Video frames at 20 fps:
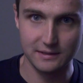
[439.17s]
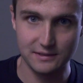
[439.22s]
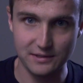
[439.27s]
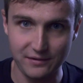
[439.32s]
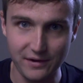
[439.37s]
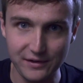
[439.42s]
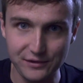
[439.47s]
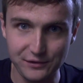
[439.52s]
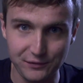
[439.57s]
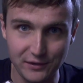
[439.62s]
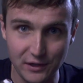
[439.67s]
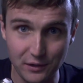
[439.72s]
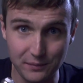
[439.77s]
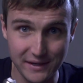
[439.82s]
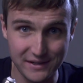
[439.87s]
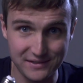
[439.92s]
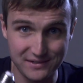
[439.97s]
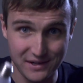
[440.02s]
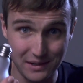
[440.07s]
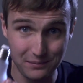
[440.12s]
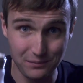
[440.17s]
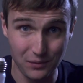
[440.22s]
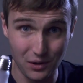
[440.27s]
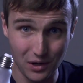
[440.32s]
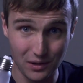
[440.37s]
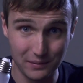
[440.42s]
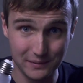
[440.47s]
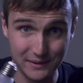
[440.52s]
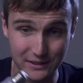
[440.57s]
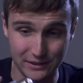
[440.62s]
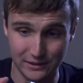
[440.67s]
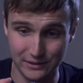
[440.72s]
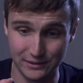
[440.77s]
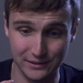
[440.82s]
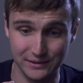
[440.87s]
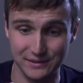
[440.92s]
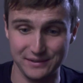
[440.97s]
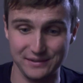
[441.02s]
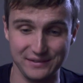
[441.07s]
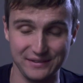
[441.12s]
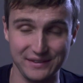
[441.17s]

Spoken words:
So I've got the real Bedtime Bulb here